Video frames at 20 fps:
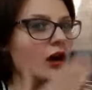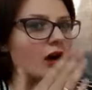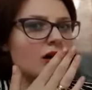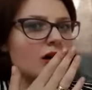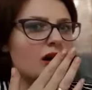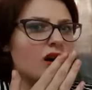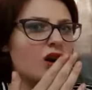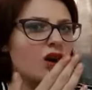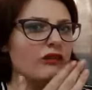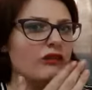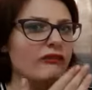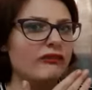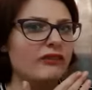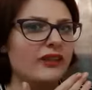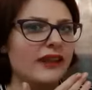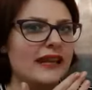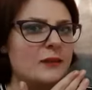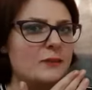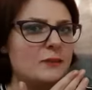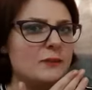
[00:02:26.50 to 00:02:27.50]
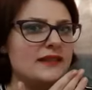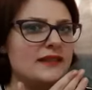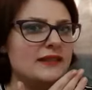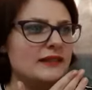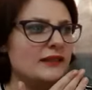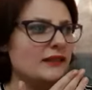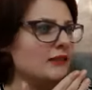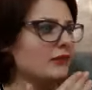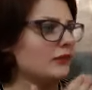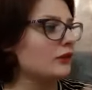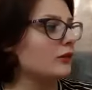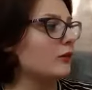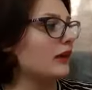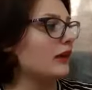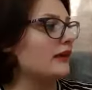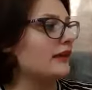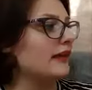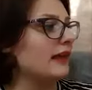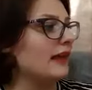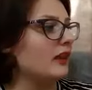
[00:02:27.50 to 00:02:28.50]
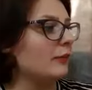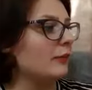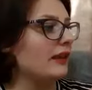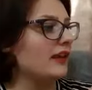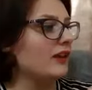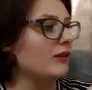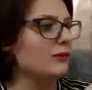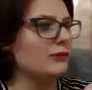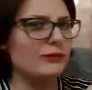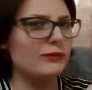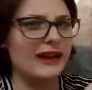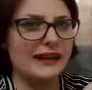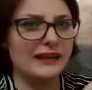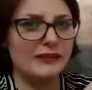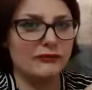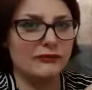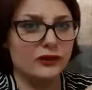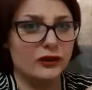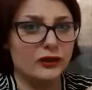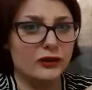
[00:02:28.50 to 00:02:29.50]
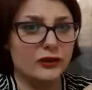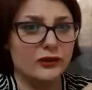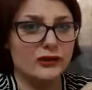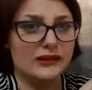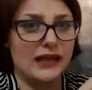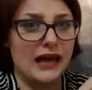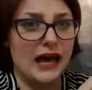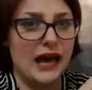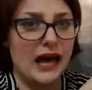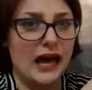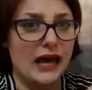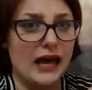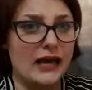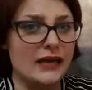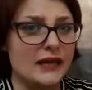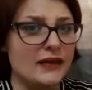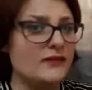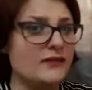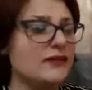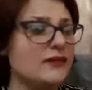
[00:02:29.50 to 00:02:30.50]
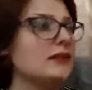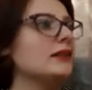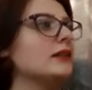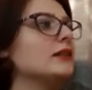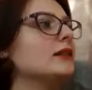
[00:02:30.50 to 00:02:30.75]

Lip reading: Oh, Flips, cried Albie. Run for your lives.